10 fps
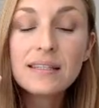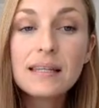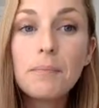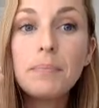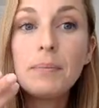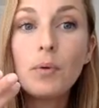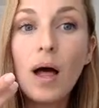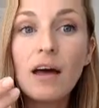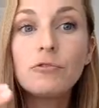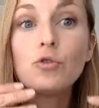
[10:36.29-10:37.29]
Some people
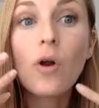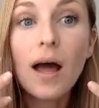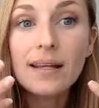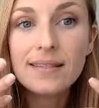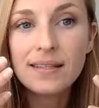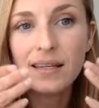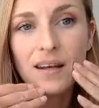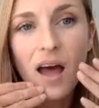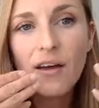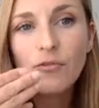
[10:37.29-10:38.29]
have dry
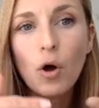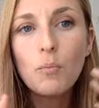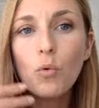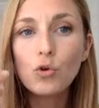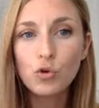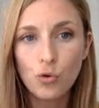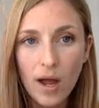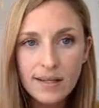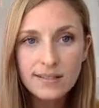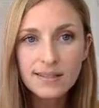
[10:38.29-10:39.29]
skin. I've got more
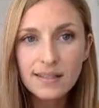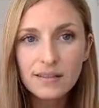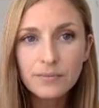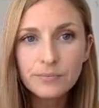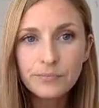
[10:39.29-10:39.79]
dry skin,